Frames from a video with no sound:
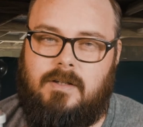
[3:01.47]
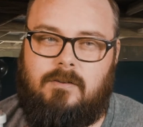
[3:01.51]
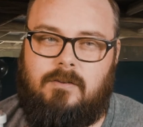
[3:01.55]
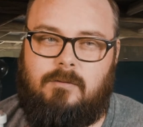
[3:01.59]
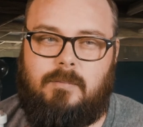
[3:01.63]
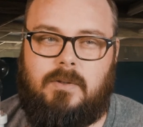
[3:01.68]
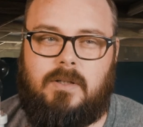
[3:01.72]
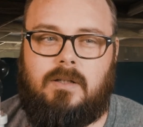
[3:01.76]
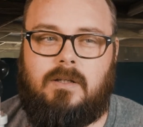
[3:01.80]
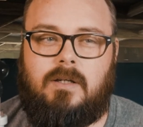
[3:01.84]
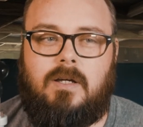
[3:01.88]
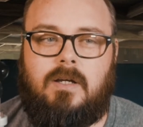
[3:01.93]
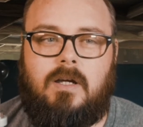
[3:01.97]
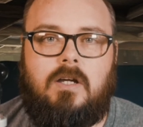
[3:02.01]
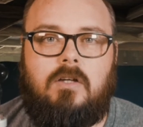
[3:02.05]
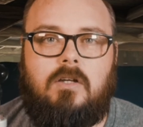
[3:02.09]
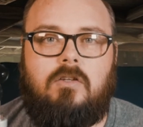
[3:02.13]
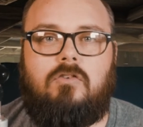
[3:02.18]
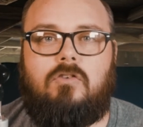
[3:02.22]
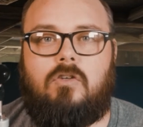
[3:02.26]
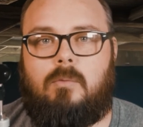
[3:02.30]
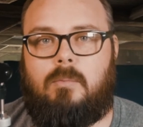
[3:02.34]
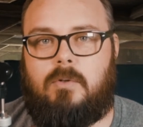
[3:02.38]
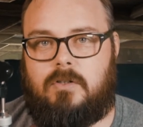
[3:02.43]
me
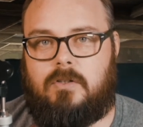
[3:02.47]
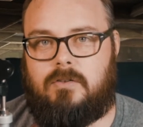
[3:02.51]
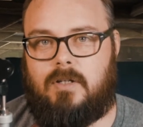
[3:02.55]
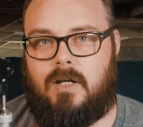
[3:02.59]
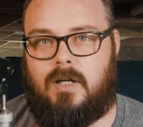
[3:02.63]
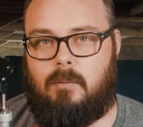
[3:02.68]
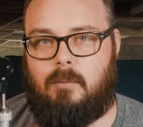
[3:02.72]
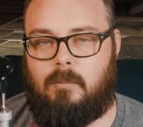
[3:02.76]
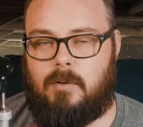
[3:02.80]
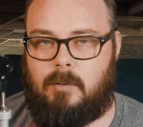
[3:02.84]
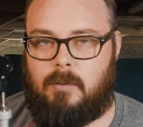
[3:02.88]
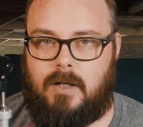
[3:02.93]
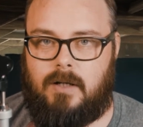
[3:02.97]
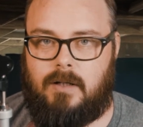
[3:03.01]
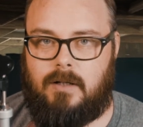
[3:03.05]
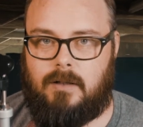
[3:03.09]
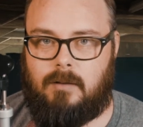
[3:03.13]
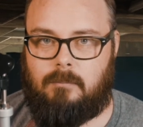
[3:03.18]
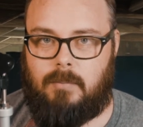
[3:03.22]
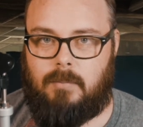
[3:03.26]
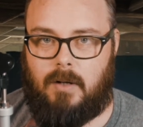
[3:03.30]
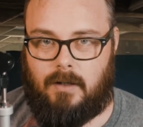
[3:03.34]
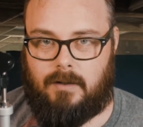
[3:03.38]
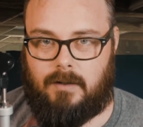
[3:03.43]
so much time when I'm
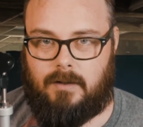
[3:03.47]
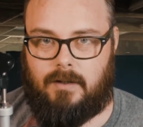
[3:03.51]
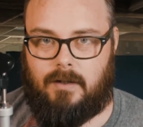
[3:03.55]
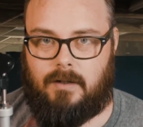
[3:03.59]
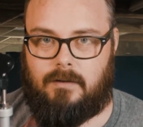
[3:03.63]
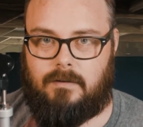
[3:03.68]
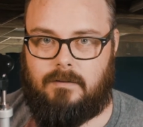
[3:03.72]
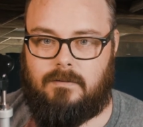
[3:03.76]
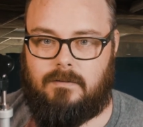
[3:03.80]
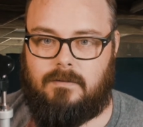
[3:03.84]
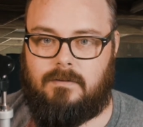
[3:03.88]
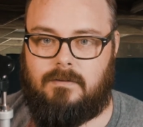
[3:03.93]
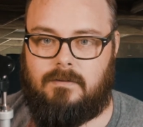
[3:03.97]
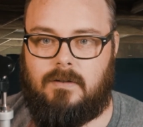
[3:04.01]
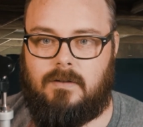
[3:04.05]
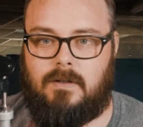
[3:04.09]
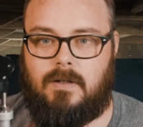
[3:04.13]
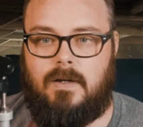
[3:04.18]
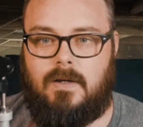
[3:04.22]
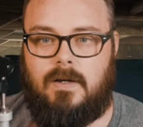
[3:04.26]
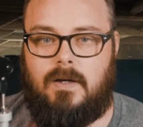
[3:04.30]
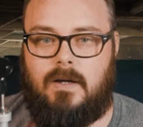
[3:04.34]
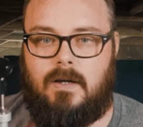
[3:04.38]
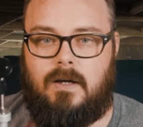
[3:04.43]
editing podcasts.
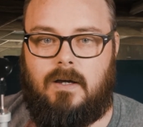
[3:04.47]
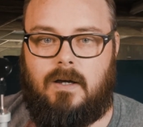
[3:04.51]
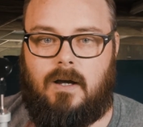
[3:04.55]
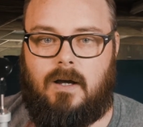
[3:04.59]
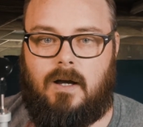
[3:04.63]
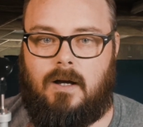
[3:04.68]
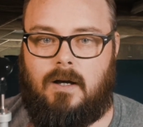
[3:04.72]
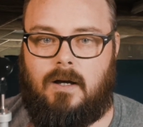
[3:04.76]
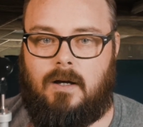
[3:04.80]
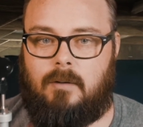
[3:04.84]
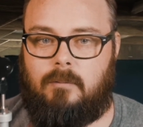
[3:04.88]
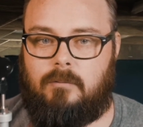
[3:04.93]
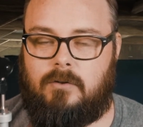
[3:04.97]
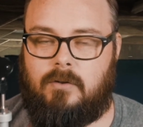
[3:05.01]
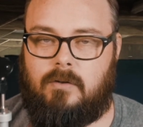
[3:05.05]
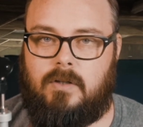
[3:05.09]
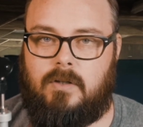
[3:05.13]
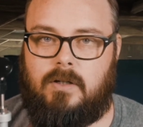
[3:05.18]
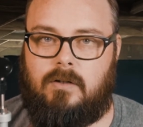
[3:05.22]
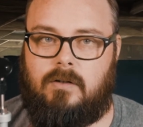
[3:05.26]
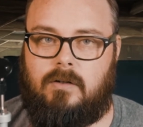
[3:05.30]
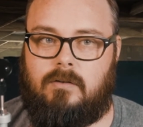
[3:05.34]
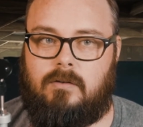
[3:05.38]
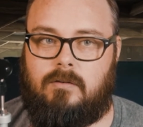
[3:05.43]
I'm
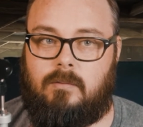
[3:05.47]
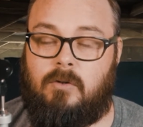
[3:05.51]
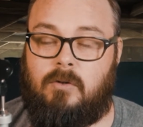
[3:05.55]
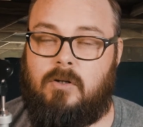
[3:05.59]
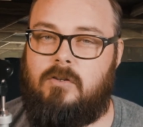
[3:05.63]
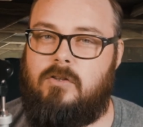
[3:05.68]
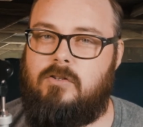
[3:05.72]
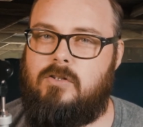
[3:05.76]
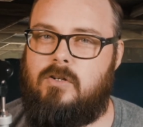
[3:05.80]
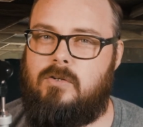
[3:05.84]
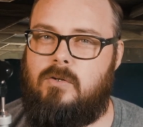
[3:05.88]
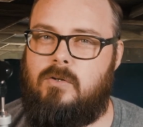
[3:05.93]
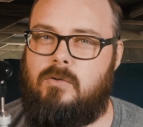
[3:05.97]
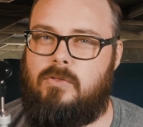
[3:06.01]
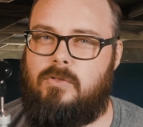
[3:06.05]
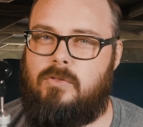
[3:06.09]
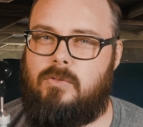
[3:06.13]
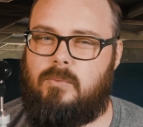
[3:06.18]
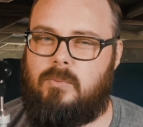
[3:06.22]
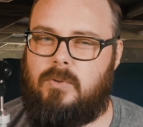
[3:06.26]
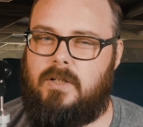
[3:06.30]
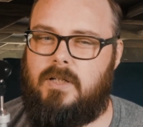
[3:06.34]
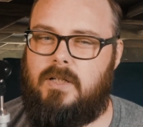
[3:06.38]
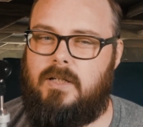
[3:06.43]
going to show you
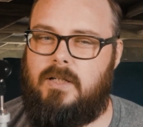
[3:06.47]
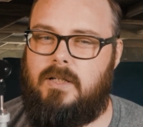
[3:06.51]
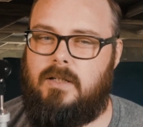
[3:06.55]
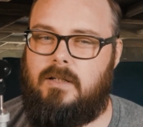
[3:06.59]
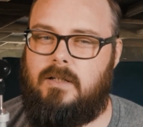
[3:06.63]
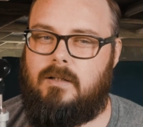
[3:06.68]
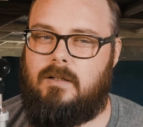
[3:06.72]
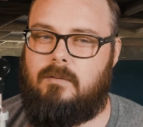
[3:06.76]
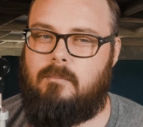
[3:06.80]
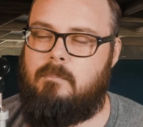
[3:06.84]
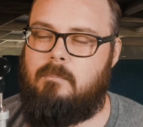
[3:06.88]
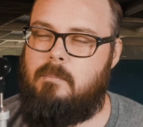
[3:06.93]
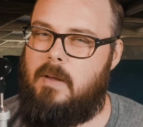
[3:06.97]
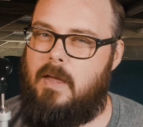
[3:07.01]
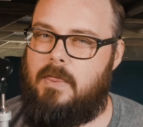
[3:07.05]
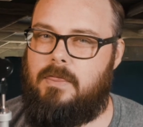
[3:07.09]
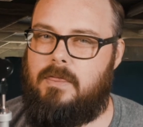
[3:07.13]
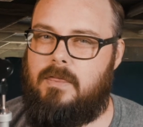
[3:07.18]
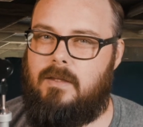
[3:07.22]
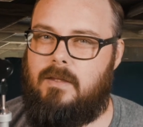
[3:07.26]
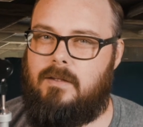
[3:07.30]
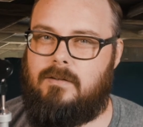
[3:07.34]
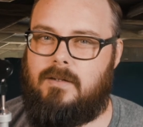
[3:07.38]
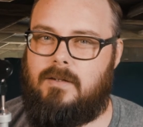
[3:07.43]
3
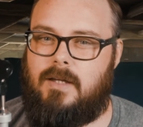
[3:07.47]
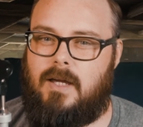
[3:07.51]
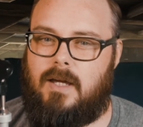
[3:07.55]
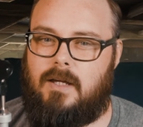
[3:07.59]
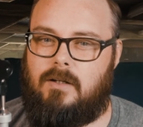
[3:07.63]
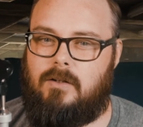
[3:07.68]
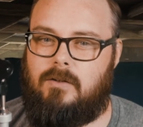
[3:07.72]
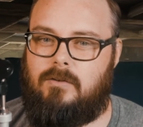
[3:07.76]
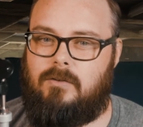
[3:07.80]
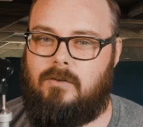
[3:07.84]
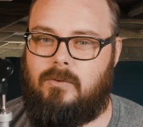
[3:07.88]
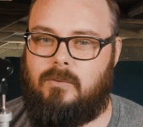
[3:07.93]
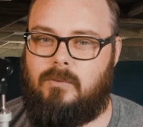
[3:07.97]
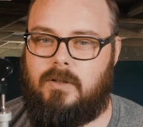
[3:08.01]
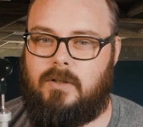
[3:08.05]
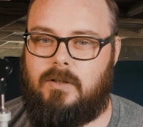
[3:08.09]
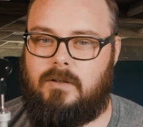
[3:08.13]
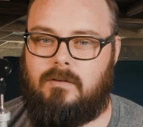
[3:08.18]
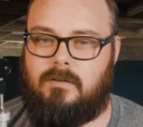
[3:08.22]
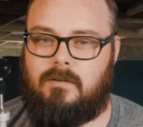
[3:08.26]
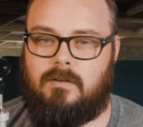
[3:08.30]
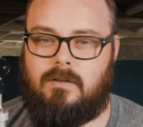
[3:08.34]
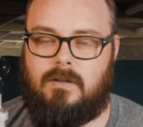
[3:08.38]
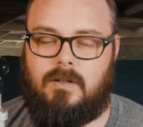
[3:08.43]
methods and how to do
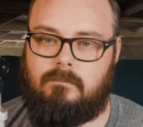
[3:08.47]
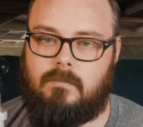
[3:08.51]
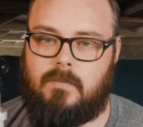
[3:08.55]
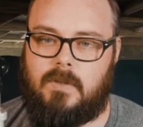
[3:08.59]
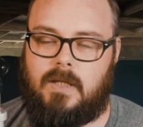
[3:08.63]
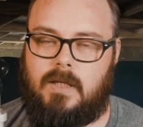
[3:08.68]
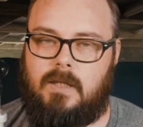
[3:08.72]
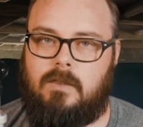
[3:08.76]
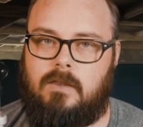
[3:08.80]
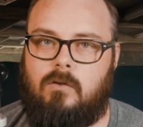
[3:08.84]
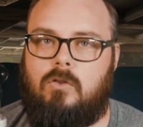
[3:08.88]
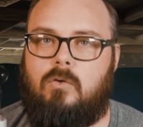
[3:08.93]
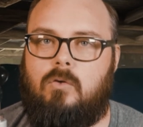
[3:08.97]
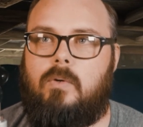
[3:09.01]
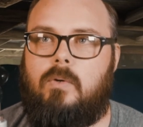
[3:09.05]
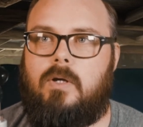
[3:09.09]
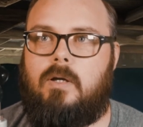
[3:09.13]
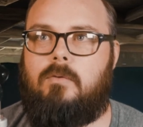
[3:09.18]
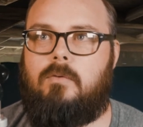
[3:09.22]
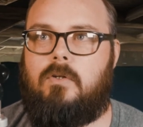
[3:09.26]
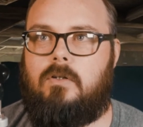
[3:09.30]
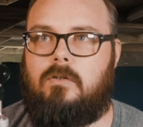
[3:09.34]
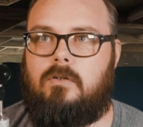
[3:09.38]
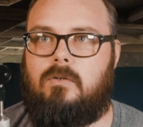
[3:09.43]
it. And then the way I'm
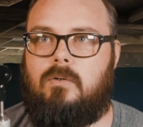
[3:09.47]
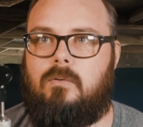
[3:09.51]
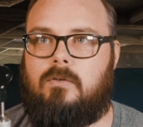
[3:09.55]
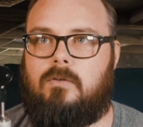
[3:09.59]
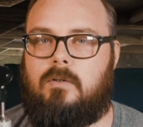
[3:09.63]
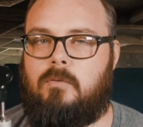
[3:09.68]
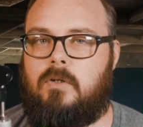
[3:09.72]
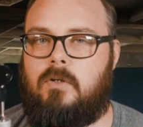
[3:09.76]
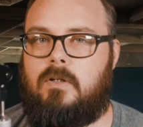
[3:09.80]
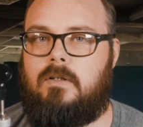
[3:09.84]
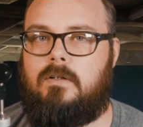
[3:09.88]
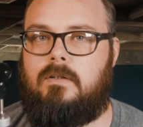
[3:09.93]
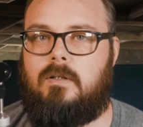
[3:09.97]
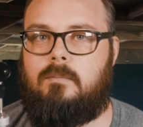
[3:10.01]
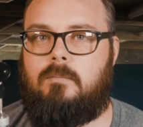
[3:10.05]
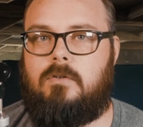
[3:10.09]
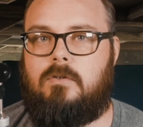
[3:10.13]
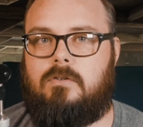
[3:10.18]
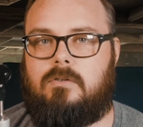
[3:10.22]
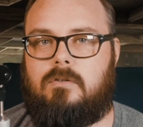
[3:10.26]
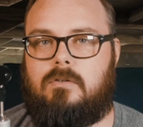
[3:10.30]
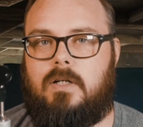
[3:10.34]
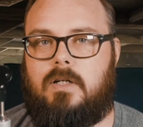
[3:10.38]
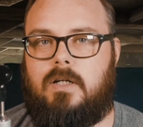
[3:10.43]
going to do is I'm going to
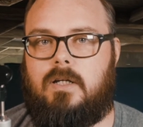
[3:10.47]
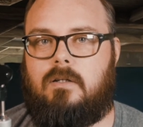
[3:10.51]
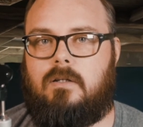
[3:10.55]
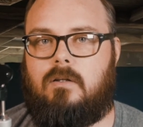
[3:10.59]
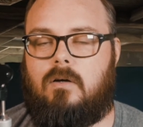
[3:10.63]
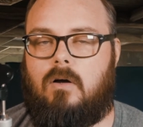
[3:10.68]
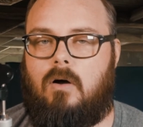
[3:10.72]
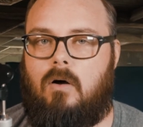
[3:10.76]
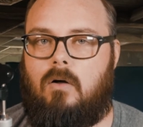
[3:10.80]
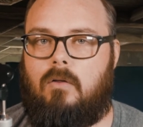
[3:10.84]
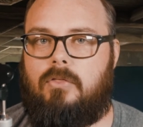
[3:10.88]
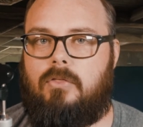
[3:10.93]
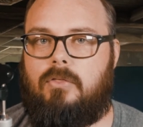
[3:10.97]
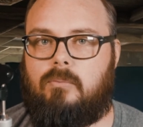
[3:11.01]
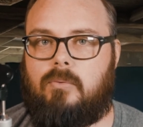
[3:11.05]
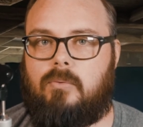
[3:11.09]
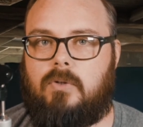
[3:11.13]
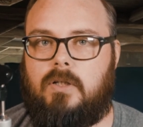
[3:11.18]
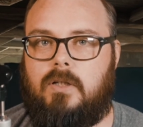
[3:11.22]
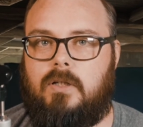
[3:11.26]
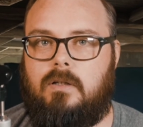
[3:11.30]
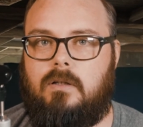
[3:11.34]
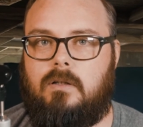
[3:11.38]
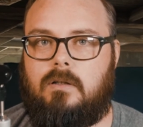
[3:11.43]
demonstrate all
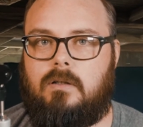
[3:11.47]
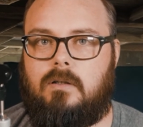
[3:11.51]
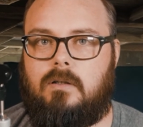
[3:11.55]
3,